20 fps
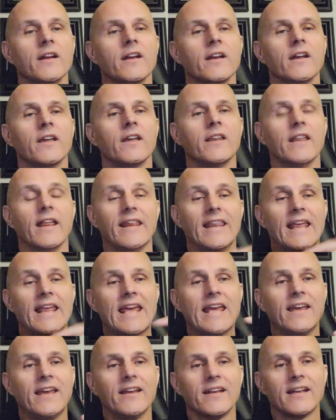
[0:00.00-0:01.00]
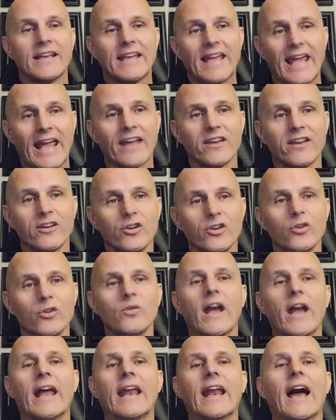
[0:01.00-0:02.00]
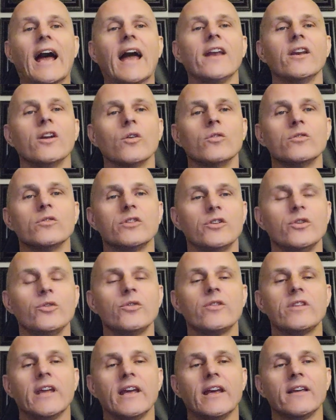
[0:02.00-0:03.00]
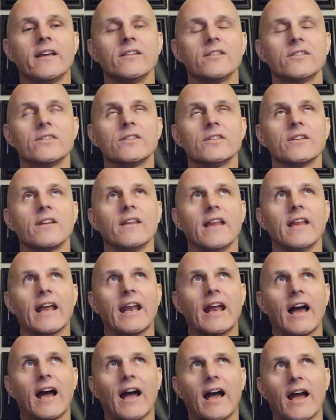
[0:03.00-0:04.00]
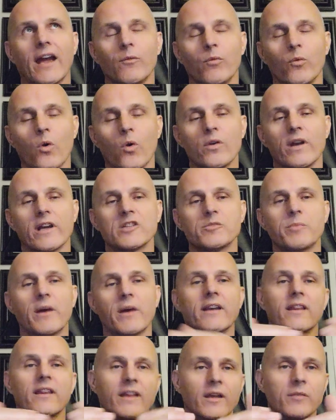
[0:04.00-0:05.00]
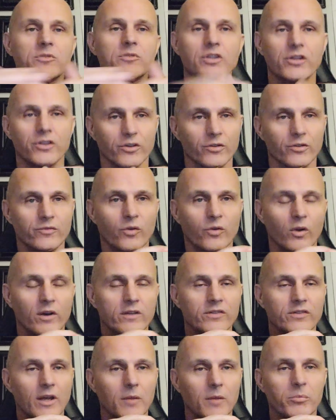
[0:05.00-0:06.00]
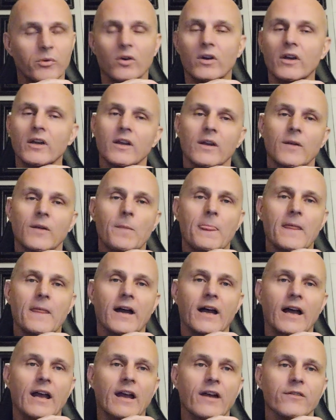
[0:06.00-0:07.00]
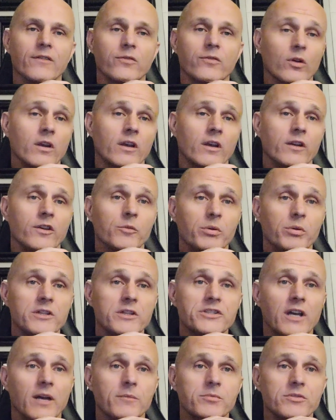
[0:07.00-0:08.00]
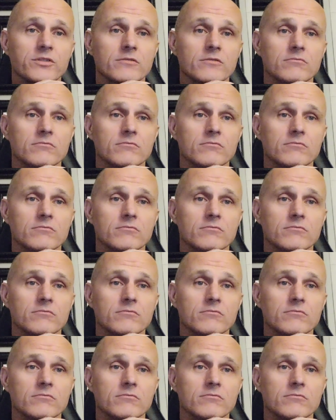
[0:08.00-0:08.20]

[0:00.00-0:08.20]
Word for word: that they can't do, and I don't do things that I won't expect them to do. For example, uh, if we're going to do push-ups,